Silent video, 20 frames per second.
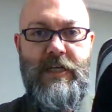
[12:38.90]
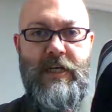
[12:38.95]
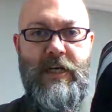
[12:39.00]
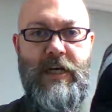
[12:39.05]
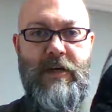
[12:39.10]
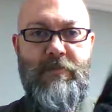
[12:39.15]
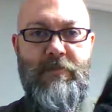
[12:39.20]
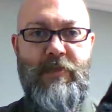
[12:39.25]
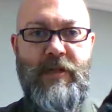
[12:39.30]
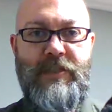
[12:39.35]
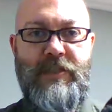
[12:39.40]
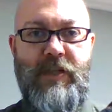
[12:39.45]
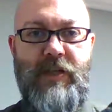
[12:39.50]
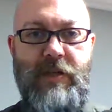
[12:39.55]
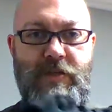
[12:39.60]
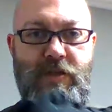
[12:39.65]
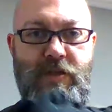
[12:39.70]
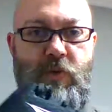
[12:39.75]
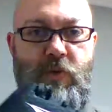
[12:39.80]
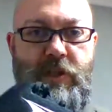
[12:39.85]
um, but it's
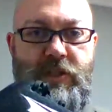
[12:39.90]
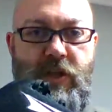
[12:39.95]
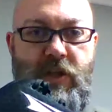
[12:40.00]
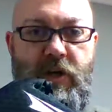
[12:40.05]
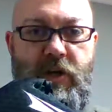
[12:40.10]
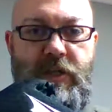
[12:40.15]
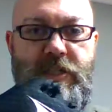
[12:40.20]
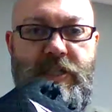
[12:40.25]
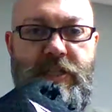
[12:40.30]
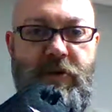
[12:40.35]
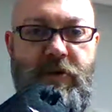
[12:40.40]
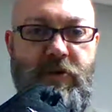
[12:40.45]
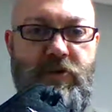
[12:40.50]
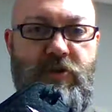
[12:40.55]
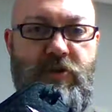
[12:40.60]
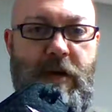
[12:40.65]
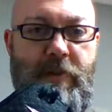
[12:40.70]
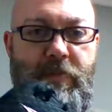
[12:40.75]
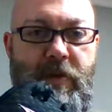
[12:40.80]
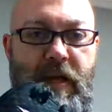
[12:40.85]
also what's called a zero
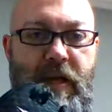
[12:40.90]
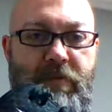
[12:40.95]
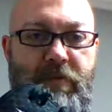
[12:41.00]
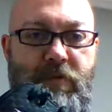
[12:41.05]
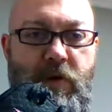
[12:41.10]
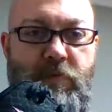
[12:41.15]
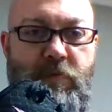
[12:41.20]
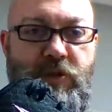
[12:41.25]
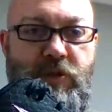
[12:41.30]
drop platform,